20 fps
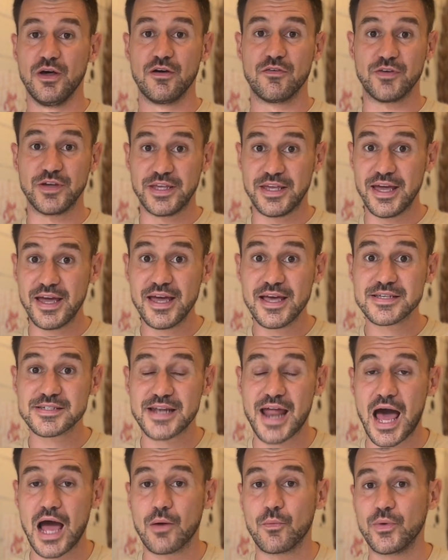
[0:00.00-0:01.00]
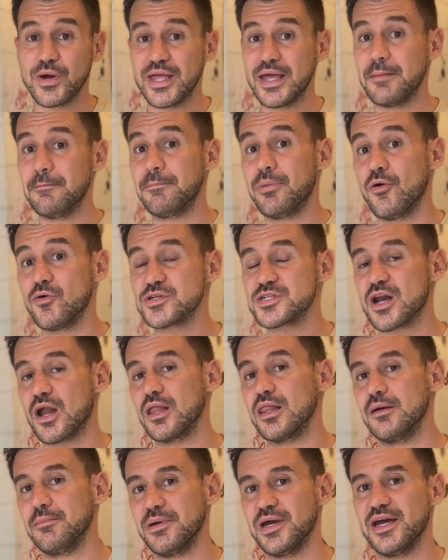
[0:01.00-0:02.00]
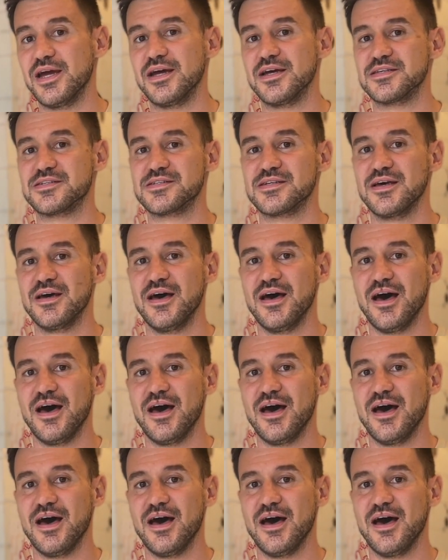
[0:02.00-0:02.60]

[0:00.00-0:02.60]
years now, and we import a lot of their beers.